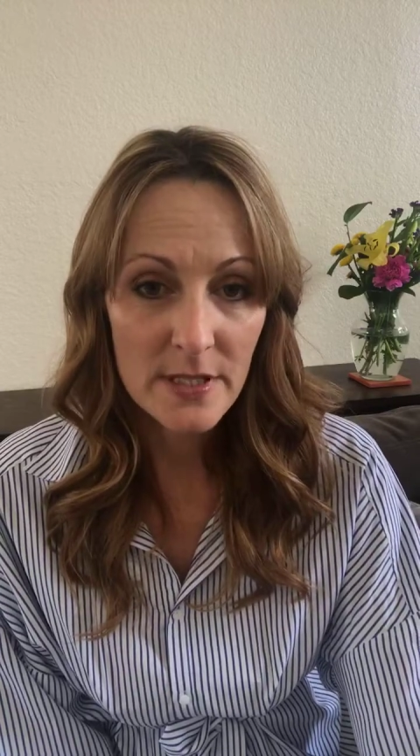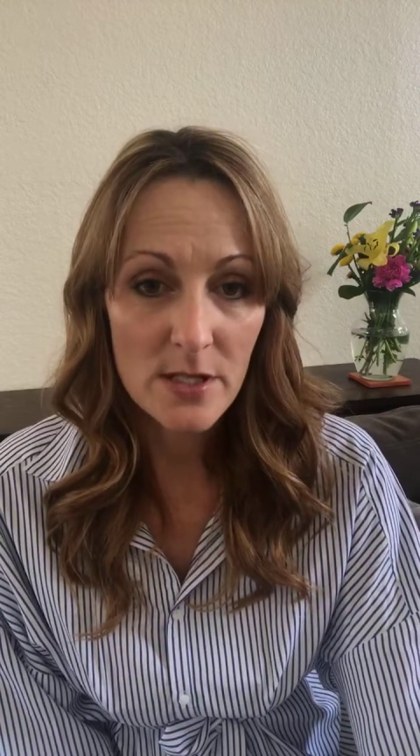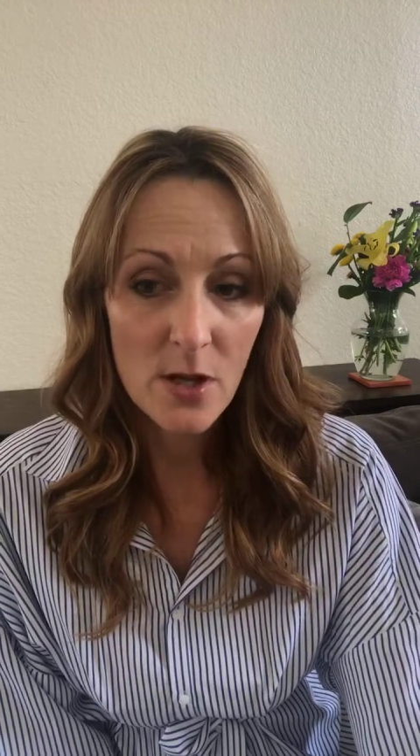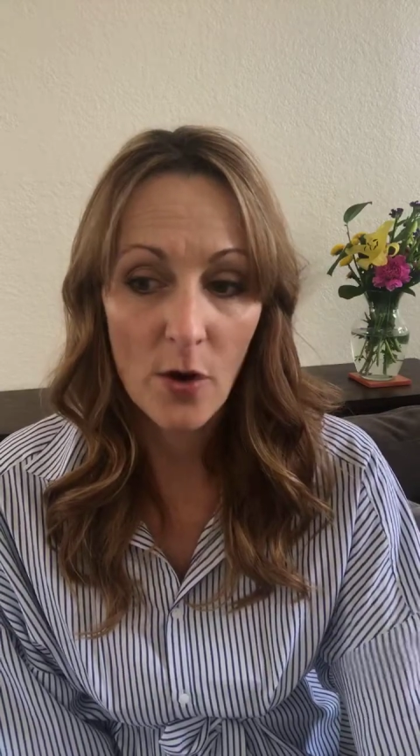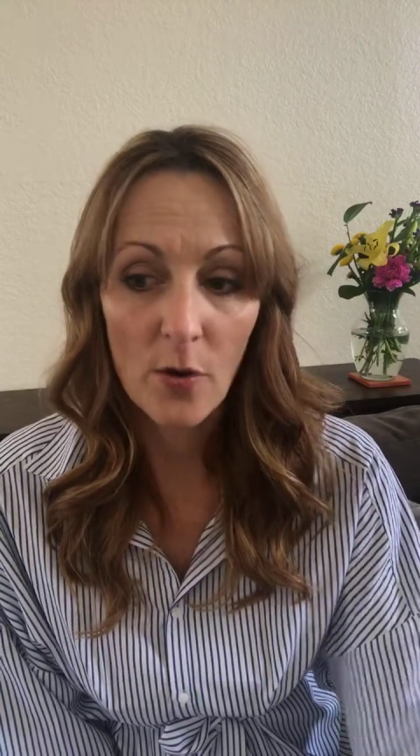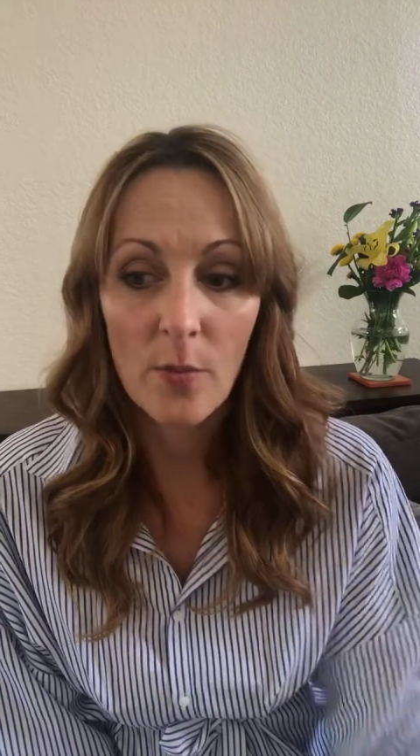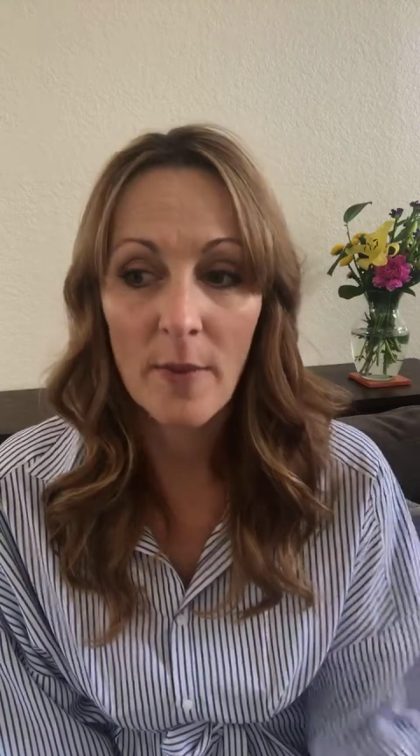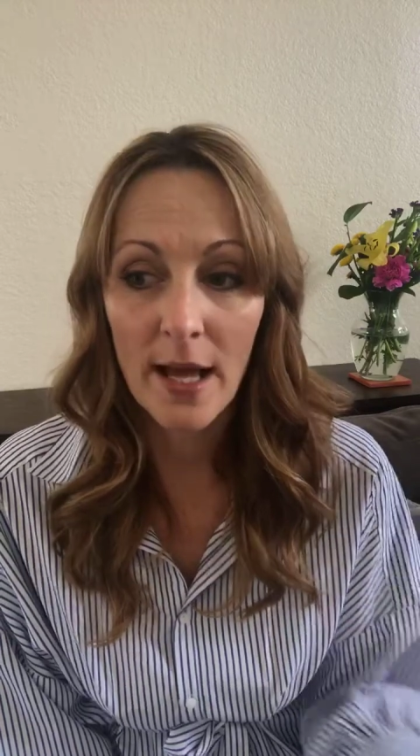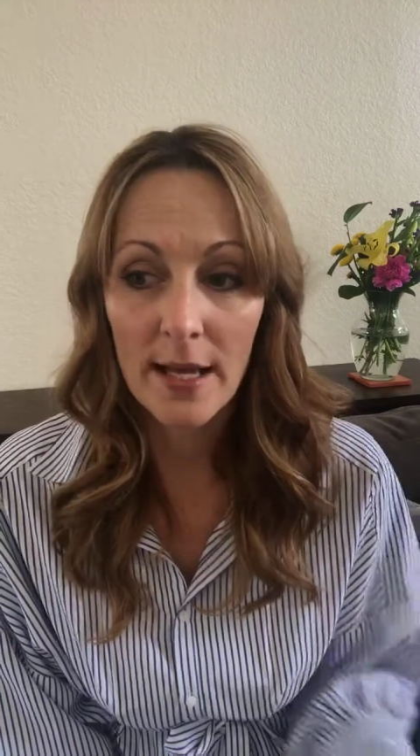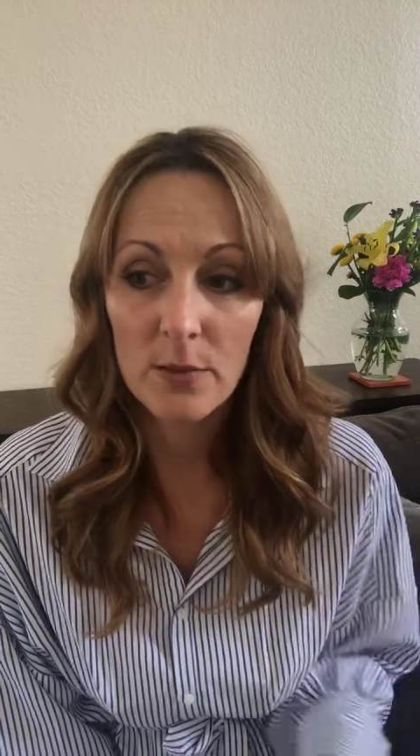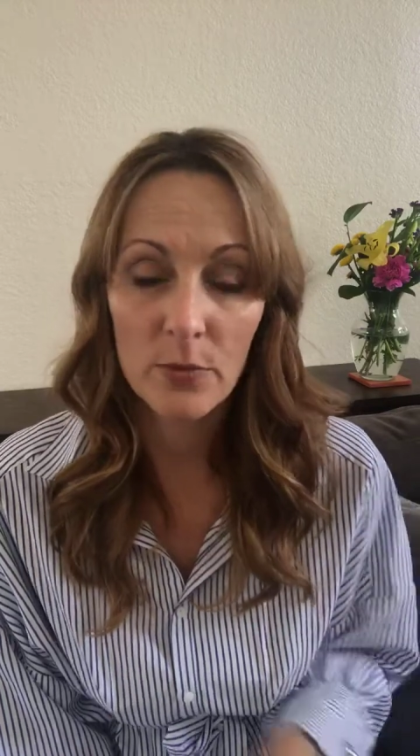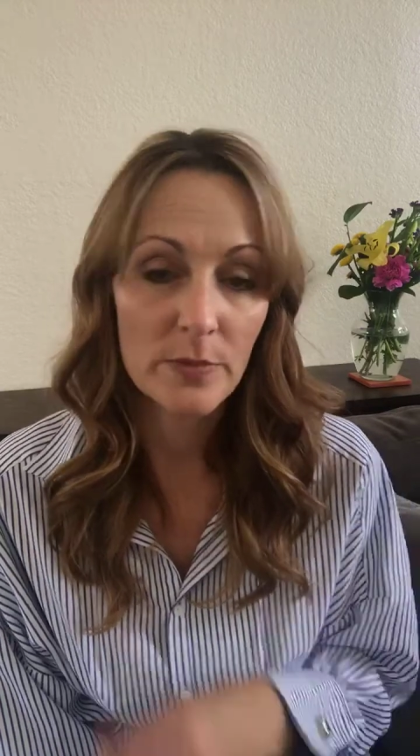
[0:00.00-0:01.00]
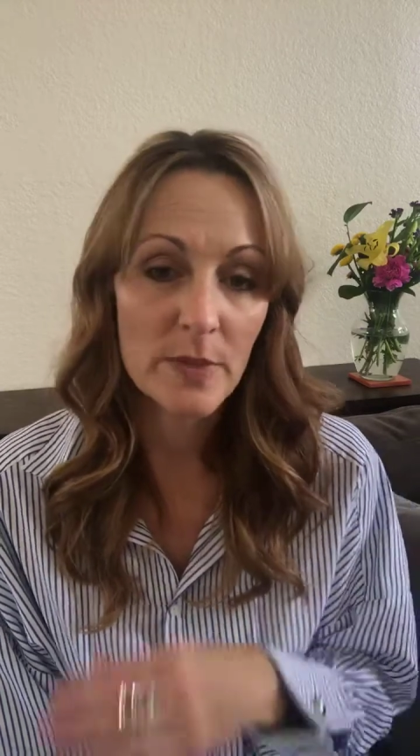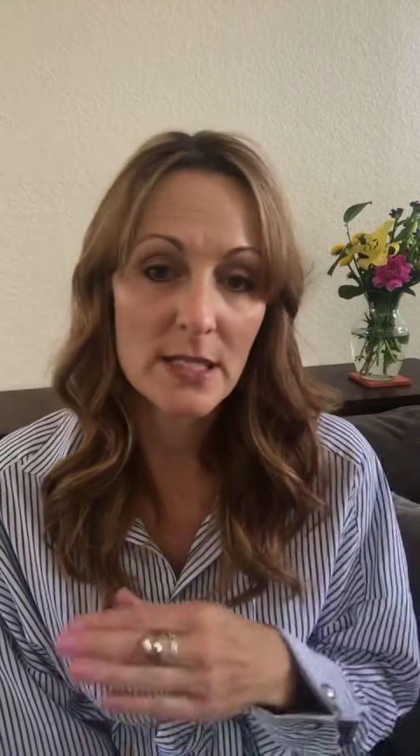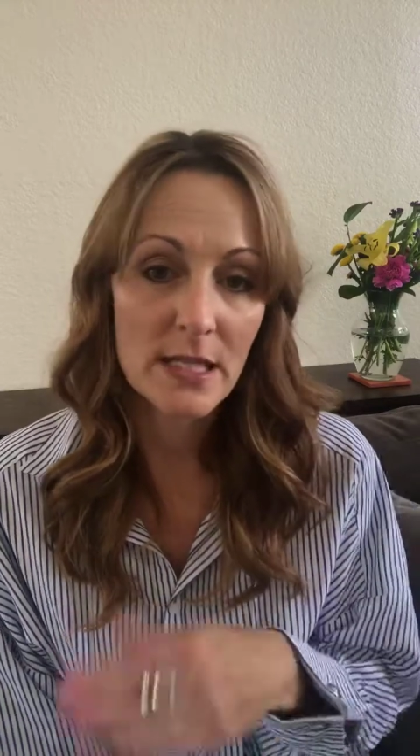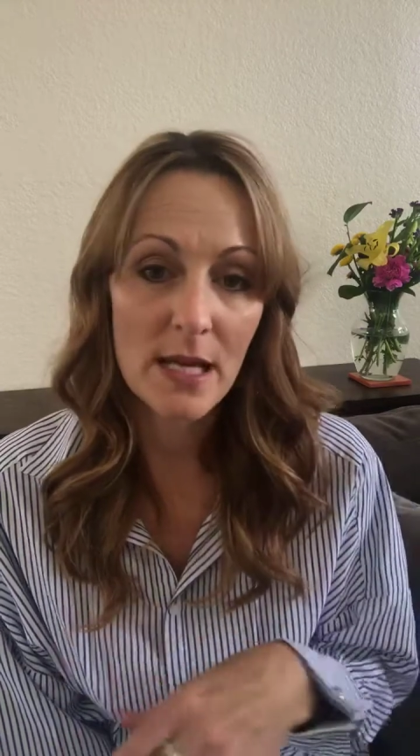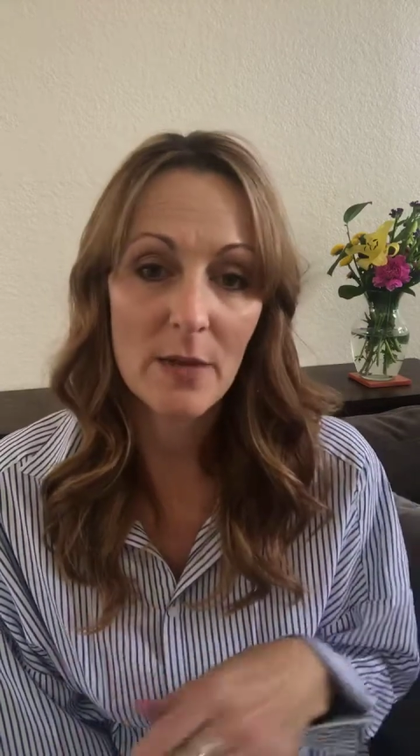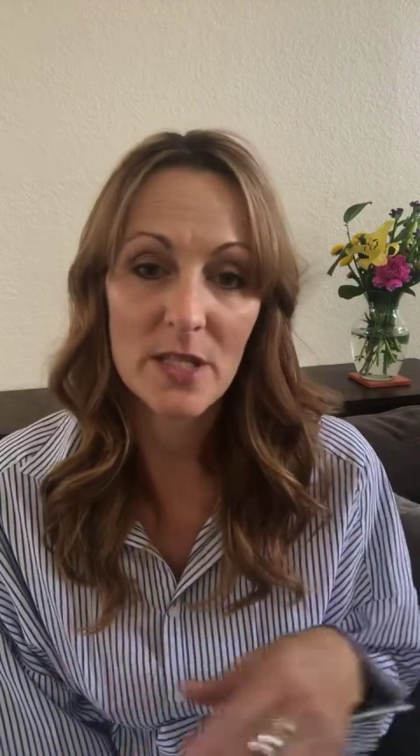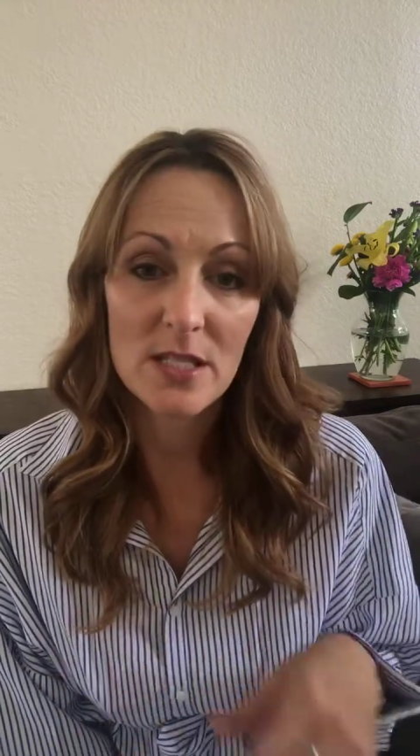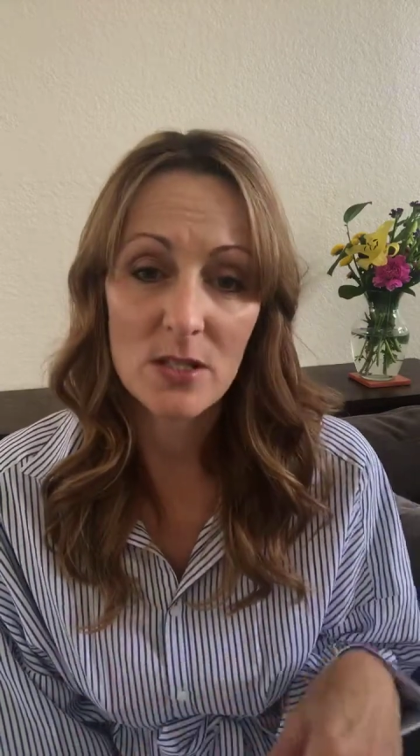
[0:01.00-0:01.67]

So mine would be Tammy